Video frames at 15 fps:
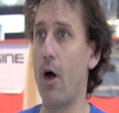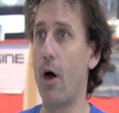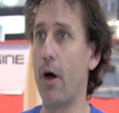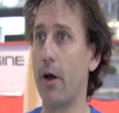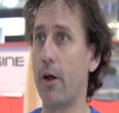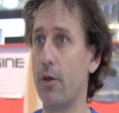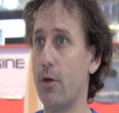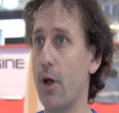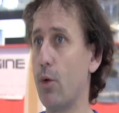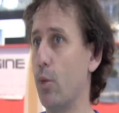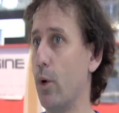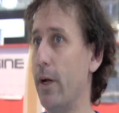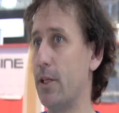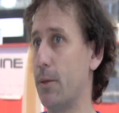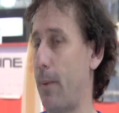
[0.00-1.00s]
are not
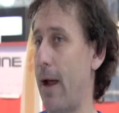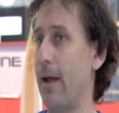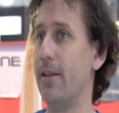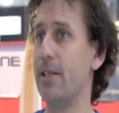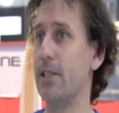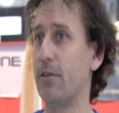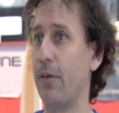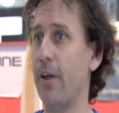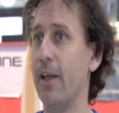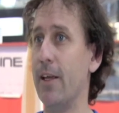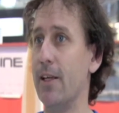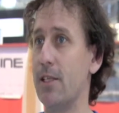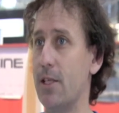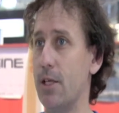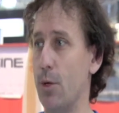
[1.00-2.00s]
willing to pay these fees,